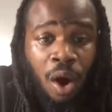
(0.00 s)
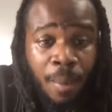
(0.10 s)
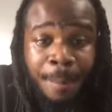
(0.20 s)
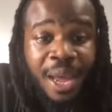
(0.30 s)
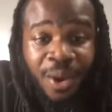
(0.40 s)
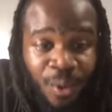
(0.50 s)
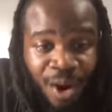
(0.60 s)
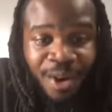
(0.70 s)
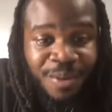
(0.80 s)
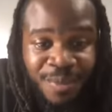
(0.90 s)
big
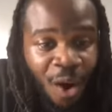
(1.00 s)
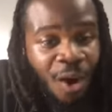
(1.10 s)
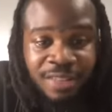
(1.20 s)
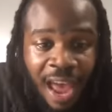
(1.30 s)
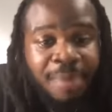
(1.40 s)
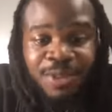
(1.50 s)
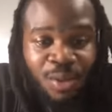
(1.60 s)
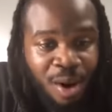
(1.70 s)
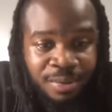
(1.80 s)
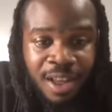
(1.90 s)
worm, all types of
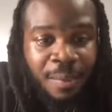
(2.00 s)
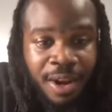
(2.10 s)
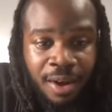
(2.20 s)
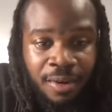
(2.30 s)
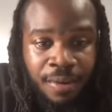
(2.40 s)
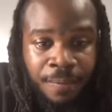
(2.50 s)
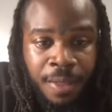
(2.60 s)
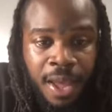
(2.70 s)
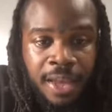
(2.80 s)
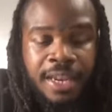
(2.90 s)
worms coming out.
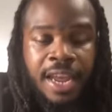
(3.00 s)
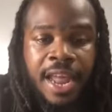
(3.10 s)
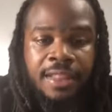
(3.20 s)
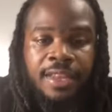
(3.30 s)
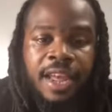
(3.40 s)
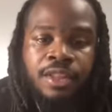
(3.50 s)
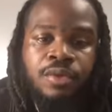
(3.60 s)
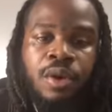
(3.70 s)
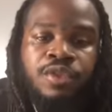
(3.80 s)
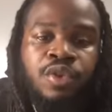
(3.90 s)
And then after that,
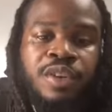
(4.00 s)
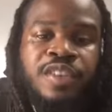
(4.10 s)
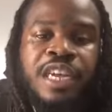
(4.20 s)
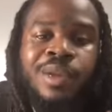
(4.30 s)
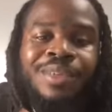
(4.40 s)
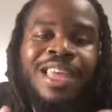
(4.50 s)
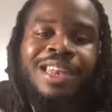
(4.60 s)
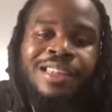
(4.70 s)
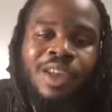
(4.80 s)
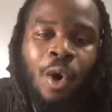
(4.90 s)
you're going to start seeing them
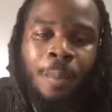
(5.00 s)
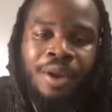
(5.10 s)
kidneys open